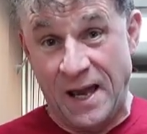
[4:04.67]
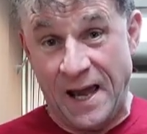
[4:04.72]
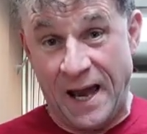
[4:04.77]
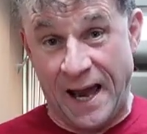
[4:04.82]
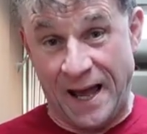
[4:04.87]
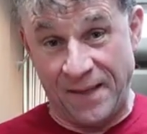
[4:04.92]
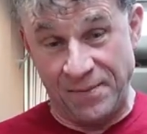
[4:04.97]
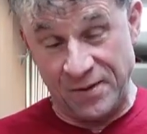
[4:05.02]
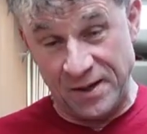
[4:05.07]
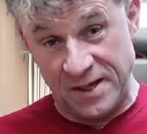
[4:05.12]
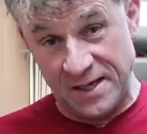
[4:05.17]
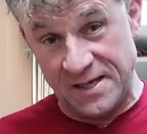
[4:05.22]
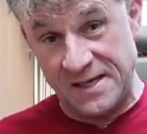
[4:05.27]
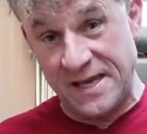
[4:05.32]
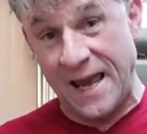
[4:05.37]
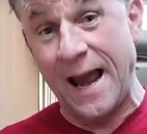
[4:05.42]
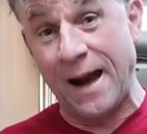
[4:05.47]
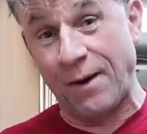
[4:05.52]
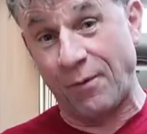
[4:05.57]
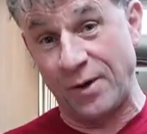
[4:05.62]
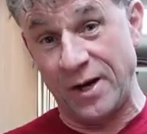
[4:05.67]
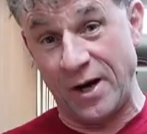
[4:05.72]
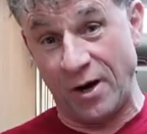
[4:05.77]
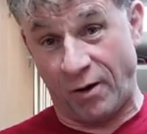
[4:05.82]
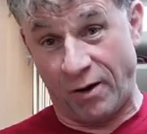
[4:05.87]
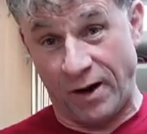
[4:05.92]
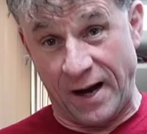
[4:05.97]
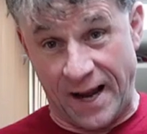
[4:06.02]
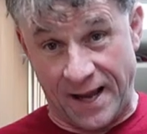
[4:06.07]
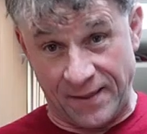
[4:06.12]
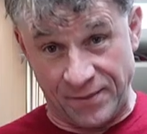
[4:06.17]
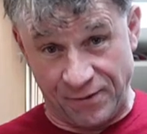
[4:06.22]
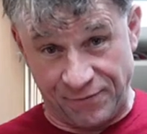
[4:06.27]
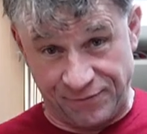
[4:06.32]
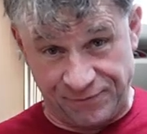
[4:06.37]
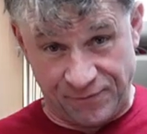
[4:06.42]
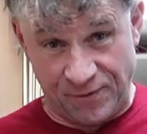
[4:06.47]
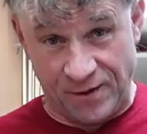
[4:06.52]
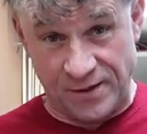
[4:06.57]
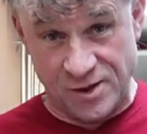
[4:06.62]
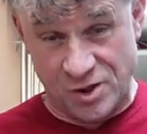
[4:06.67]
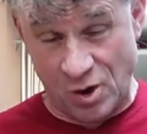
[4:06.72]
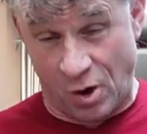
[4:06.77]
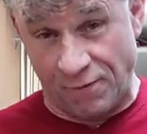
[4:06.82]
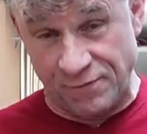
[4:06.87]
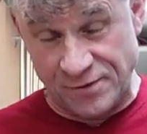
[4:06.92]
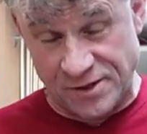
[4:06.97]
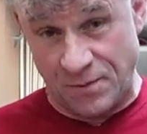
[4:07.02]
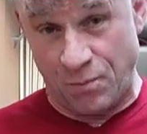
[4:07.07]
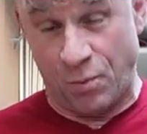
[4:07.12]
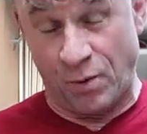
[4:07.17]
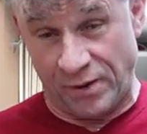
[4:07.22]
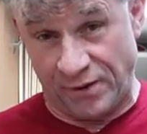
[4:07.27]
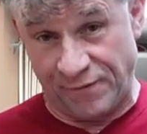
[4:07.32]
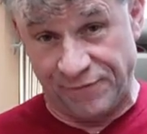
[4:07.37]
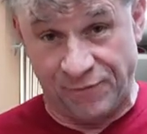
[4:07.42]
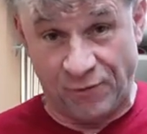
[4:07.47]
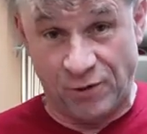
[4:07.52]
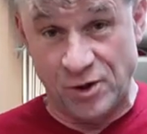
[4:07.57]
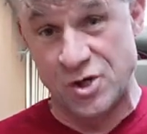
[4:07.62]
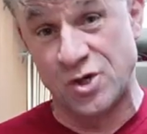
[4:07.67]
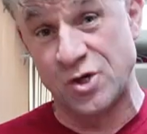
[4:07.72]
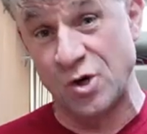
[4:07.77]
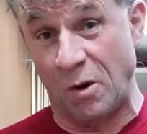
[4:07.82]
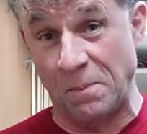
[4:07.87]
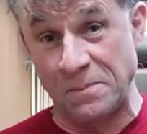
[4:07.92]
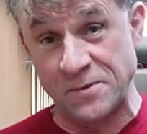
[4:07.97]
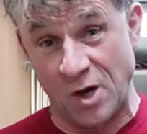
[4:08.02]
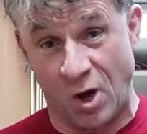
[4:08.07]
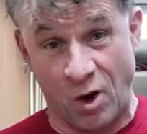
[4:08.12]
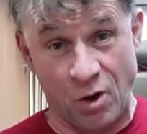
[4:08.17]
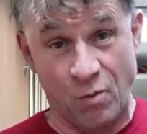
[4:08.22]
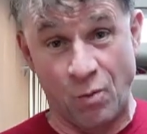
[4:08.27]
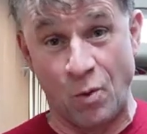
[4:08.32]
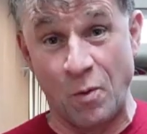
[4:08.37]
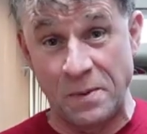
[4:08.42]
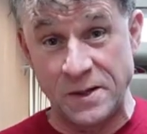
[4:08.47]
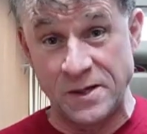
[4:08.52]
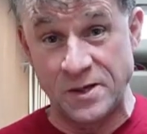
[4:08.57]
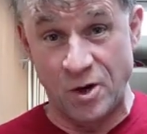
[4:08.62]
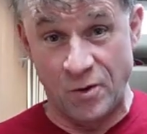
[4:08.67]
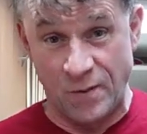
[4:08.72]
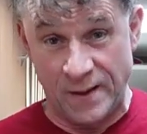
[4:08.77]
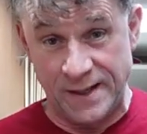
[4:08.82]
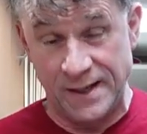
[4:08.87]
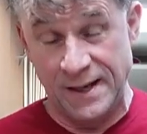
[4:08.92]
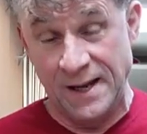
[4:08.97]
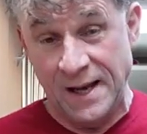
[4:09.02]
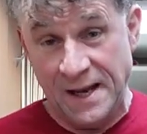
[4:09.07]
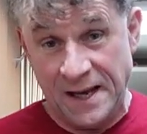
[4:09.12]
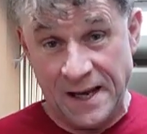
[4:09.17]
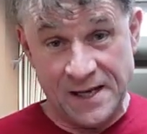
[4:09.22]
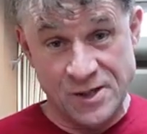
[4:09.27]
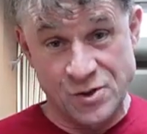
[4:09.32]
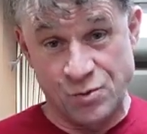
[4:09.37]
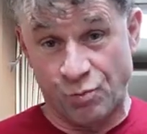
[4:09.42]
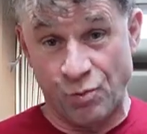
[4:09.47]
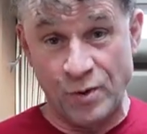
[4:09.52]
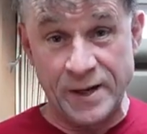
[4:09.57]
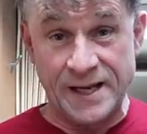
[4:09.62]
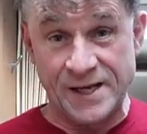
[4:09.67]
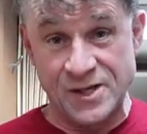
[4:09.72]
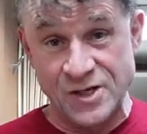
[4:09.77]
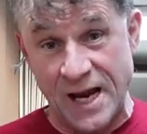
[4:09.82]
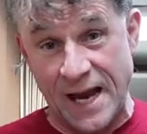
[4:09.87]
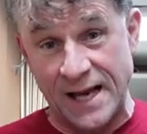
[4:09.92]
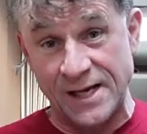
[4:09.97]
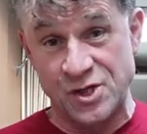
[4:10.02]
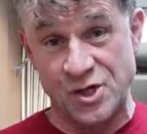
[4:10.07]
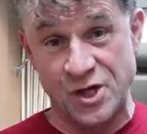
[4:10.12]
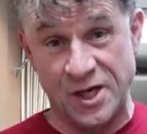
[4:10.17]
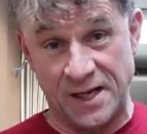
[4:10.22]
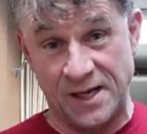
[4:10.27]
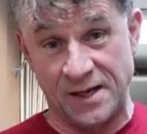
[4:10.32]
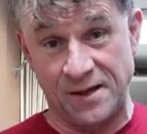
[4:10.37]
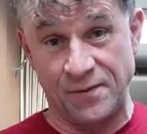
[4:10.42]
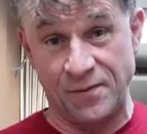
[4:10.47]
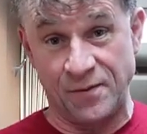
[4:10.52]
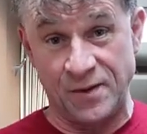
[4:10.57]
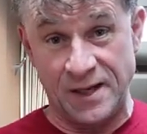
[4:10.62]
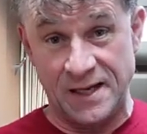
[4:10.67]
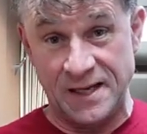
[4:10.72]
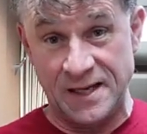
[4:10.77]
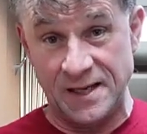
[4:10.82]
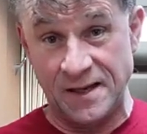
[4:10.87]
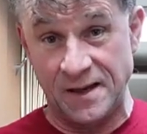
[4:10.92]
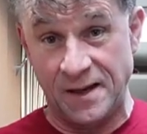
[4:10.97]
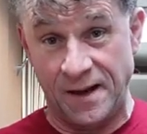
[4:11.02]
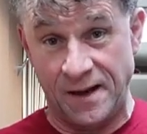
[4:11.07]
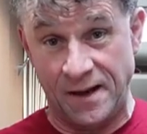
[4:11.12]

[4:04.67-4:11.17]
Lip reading: and the carrier, and obviously one of the first jobs I will be doing is reattaching the